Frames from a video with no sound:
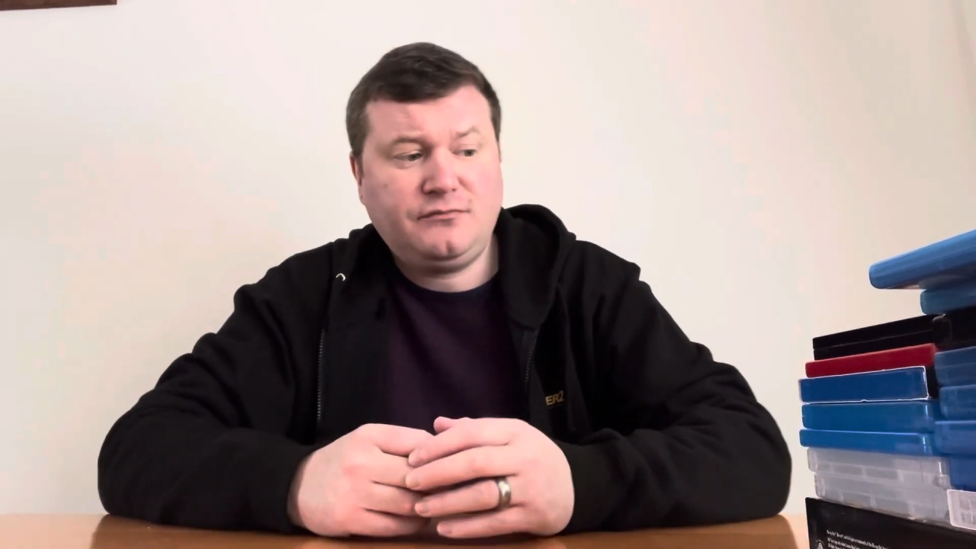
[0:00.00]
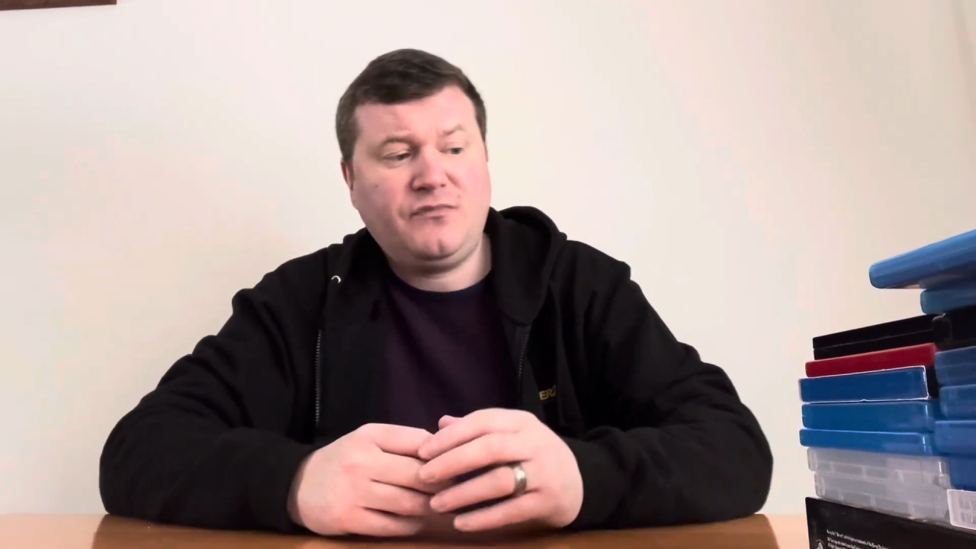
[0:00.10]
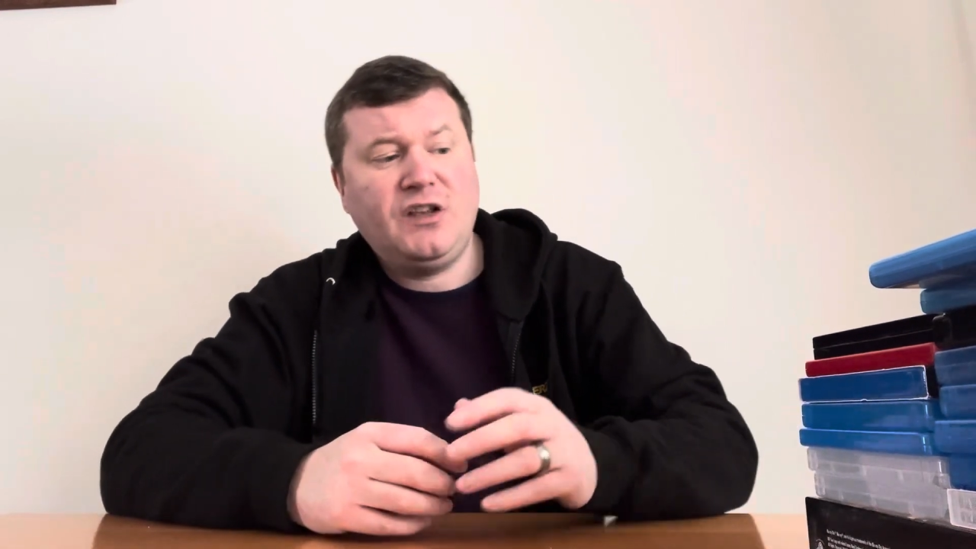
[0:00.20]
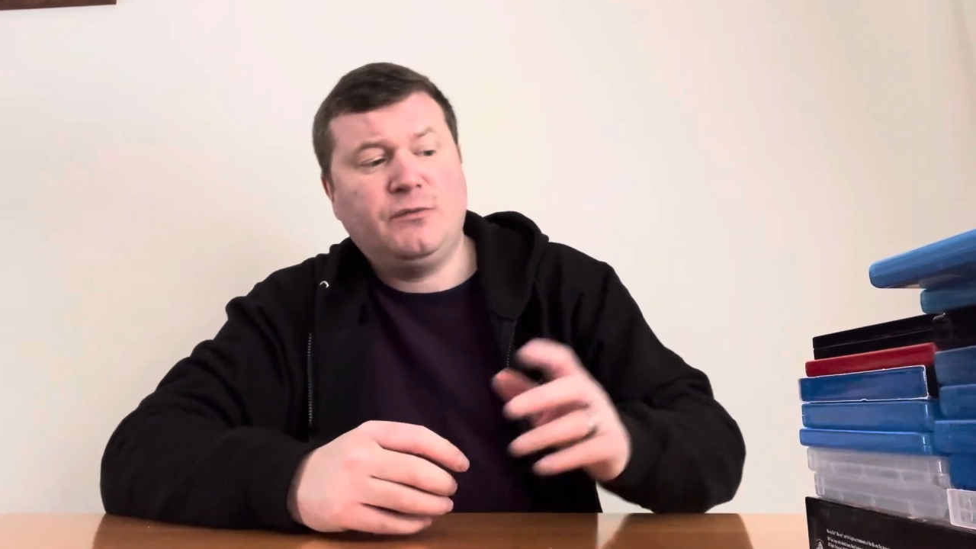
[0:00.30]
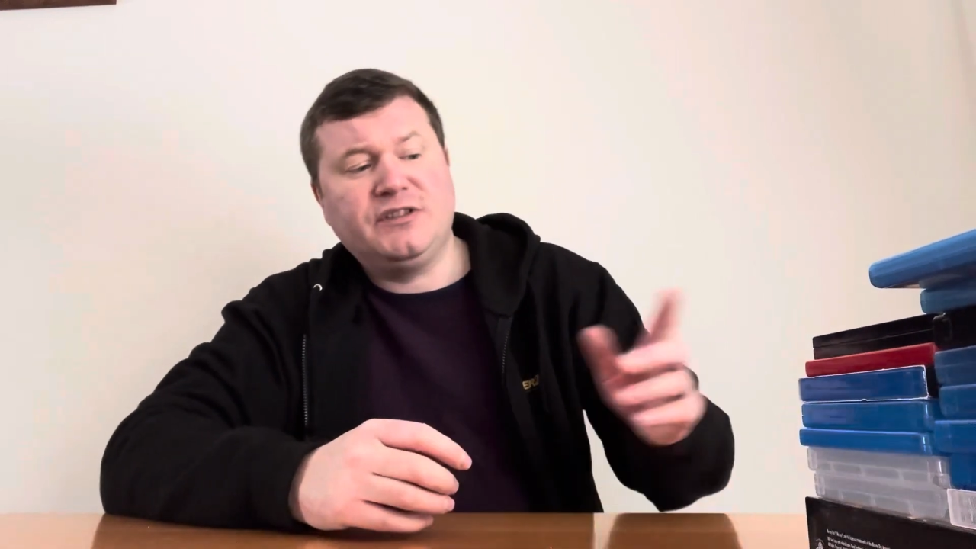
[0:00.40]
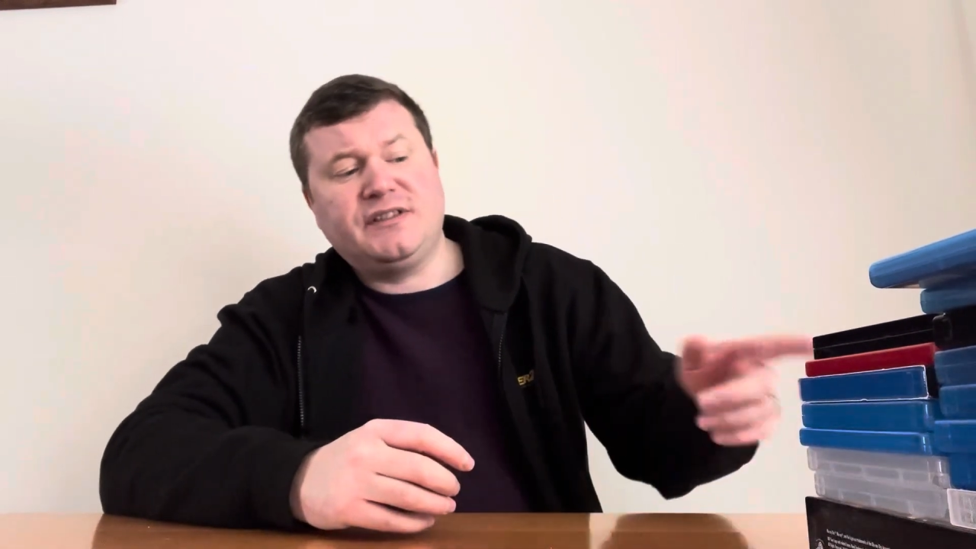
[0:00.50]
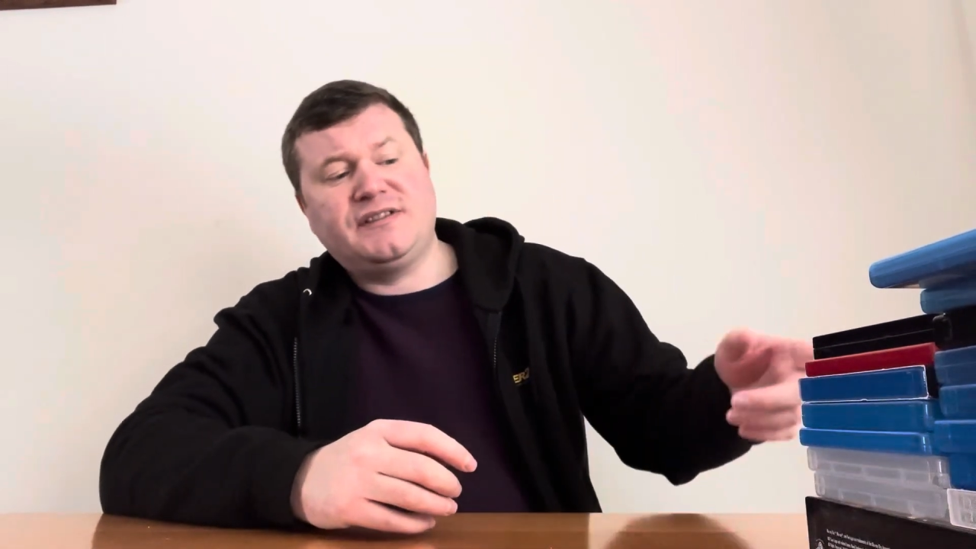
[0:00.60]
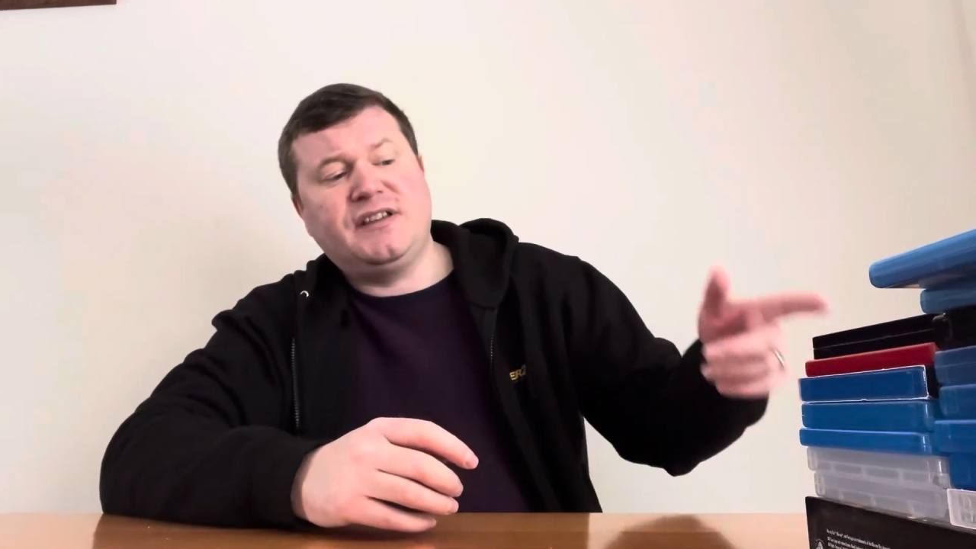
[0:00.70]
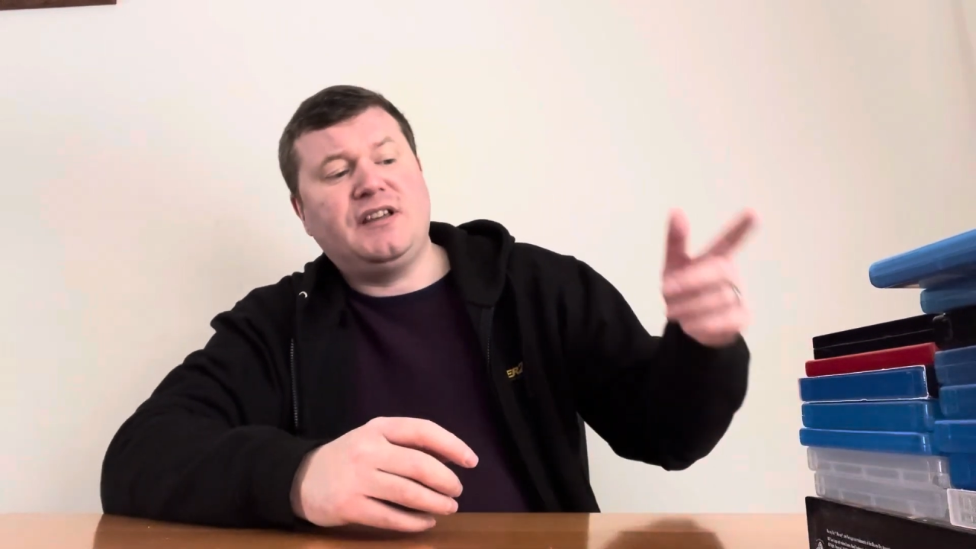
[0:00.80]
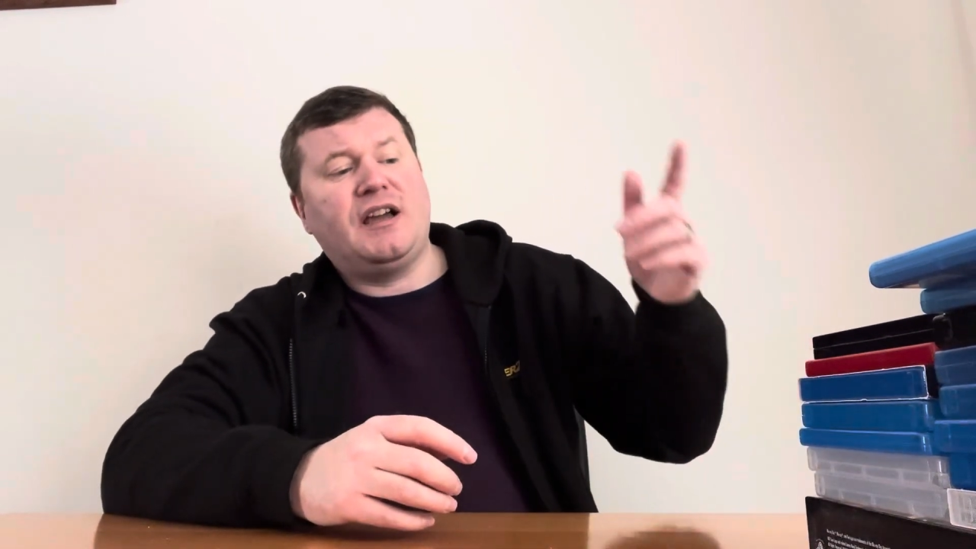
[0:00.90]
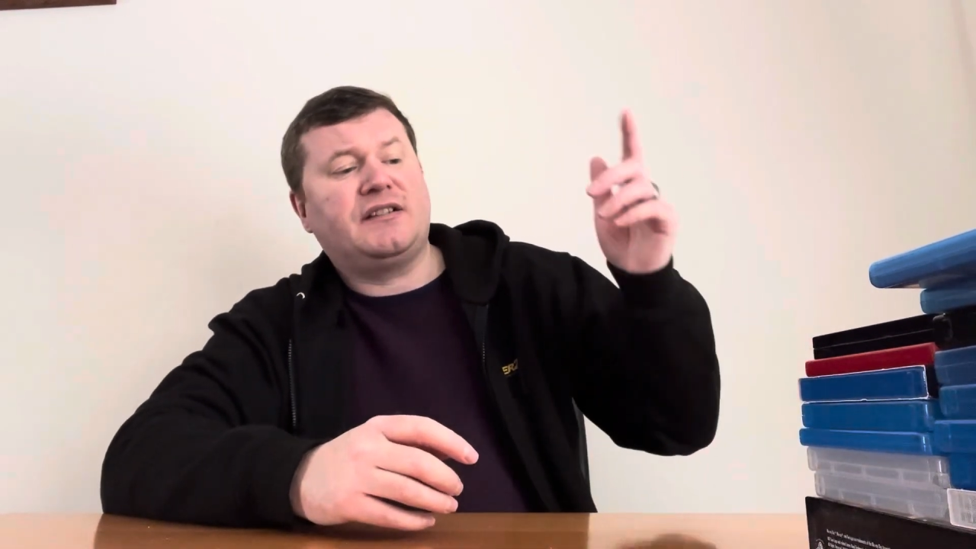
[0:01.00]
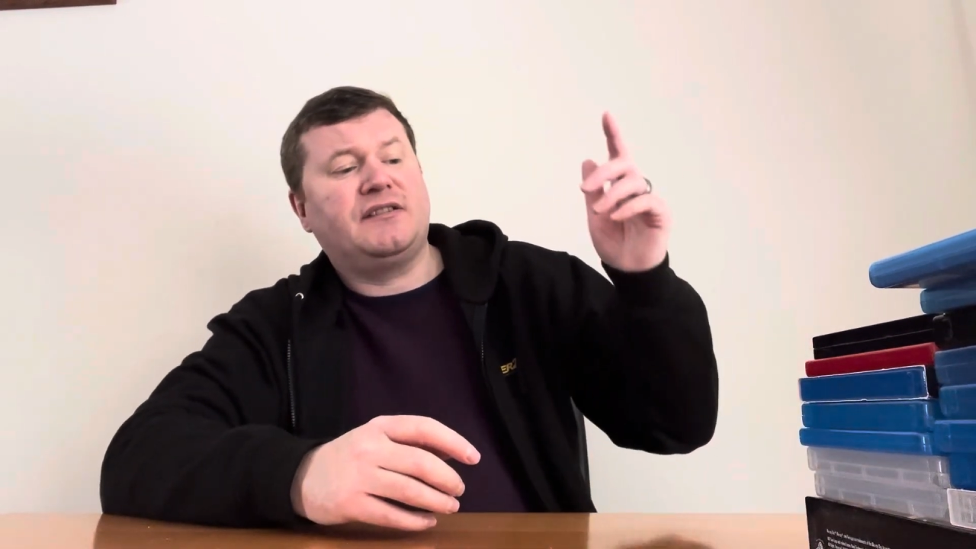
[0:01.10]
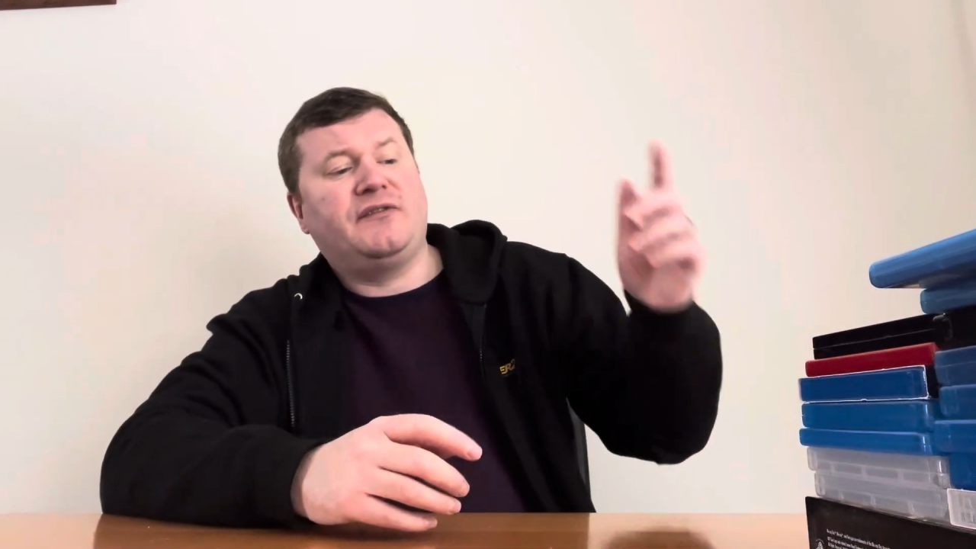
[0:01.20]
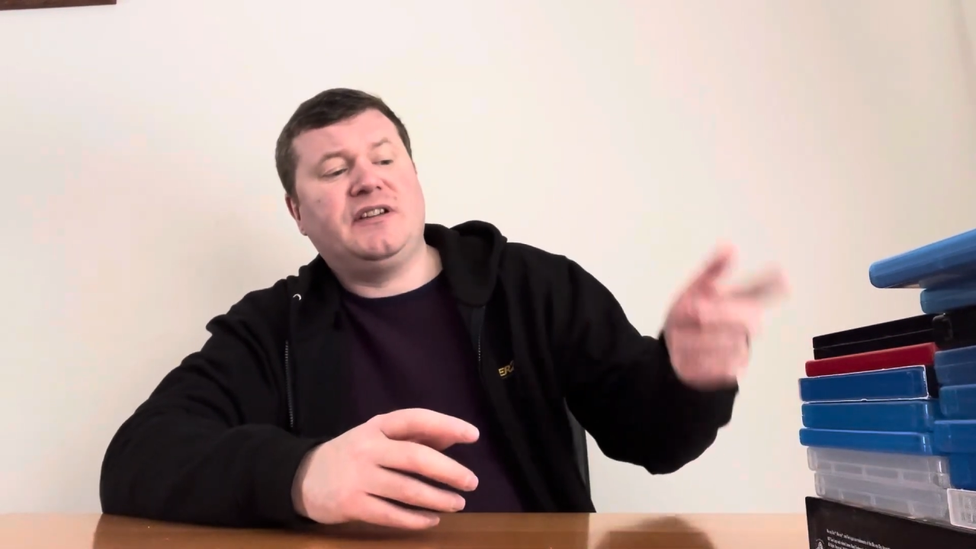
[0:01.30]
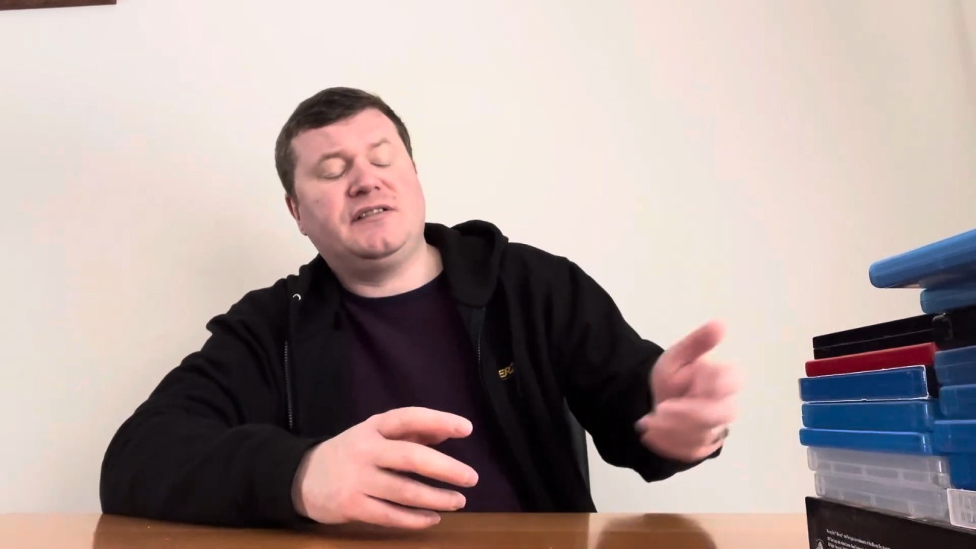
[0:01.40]
The ones in CeX are
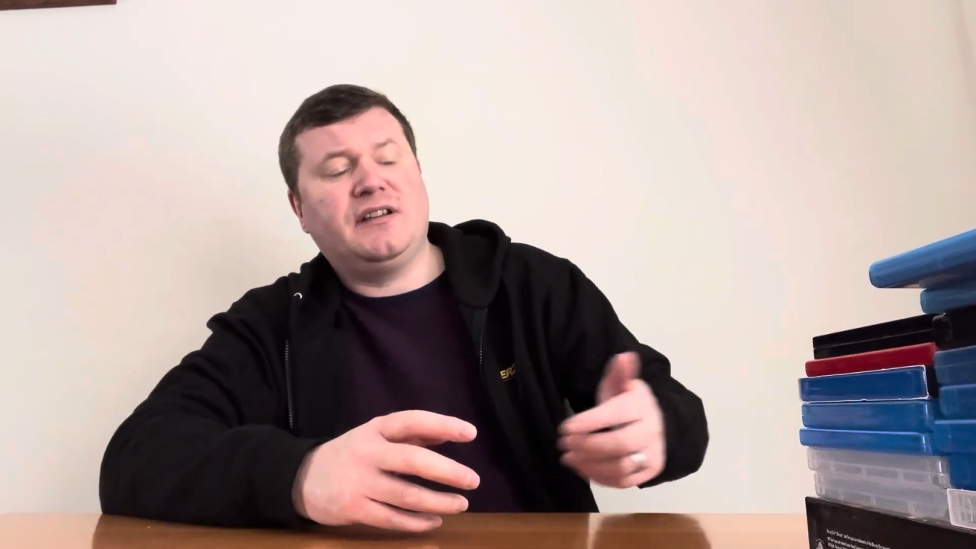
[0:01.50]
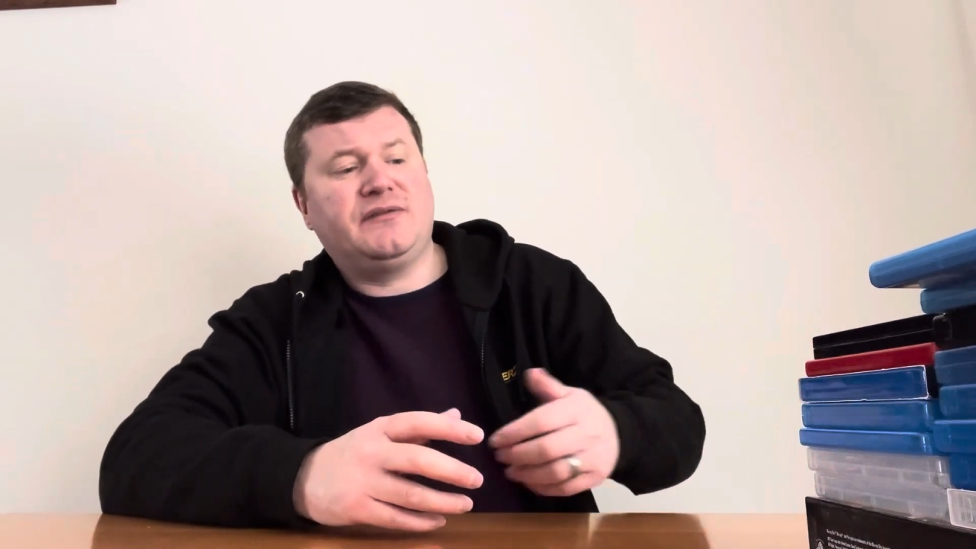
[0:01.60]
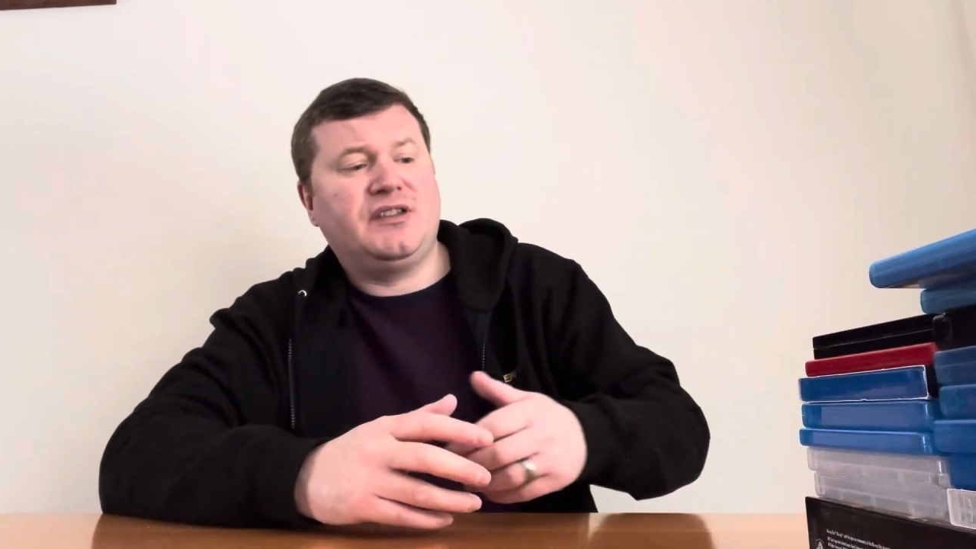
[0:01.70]
things that I've